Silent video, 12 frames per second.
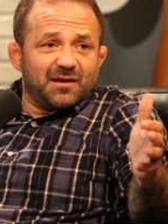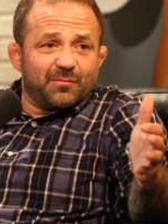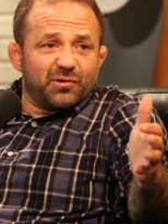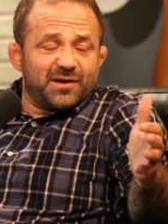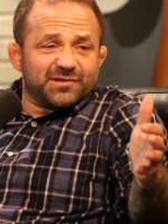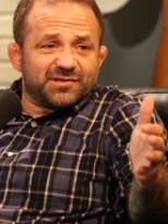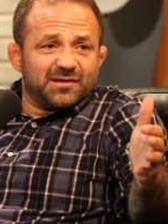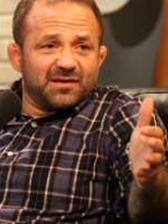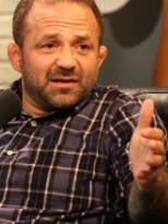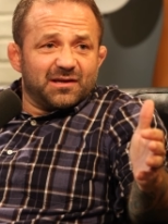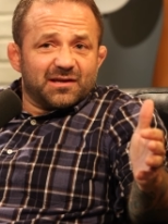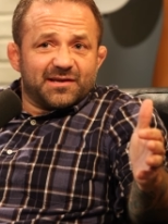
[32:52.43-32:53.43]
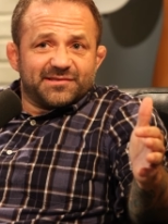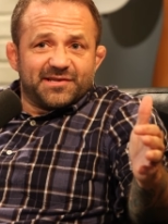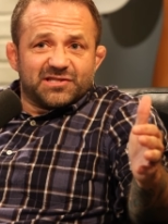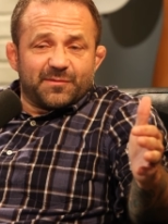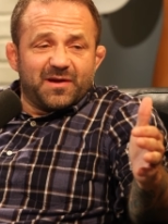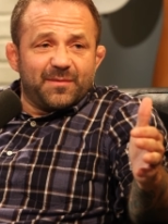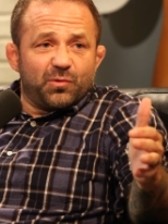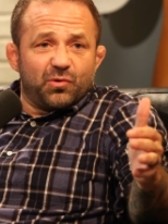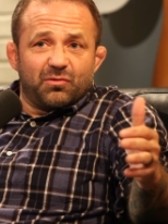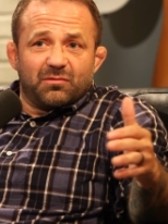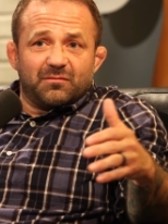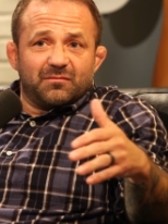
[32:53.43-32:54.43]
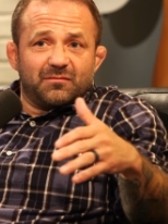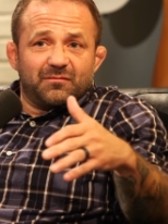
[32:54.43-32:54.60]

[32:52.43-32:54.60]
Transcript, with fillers: number is because these are people